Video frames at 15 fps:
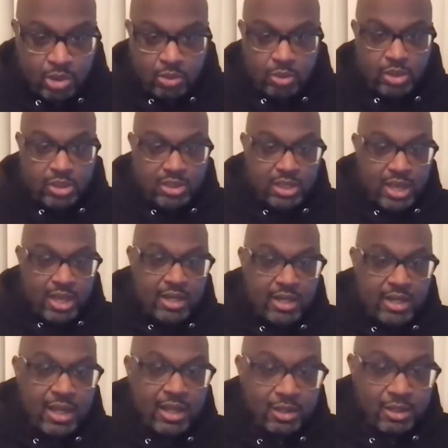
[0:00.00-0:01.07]
We decided
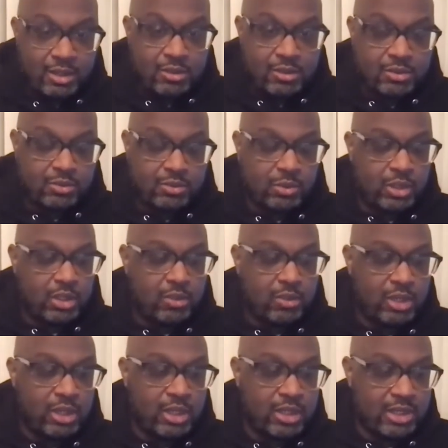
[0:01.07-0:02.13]
that you know we
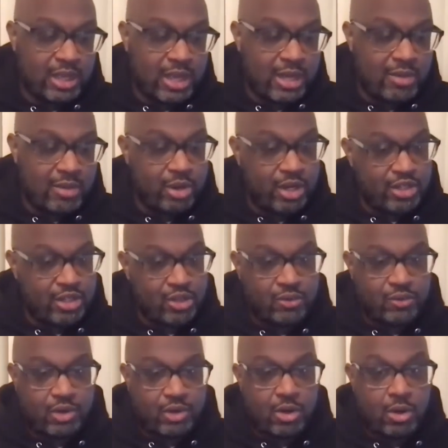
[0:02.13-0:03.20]
we needed to kind of branch
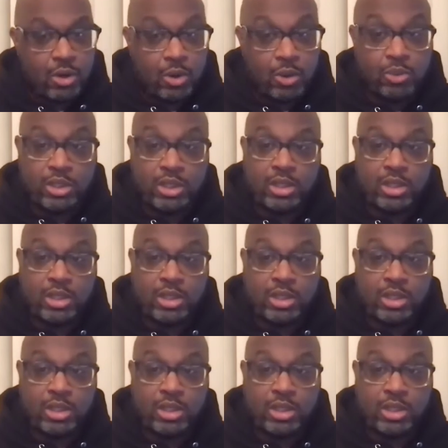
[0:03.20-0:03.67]
off on our own,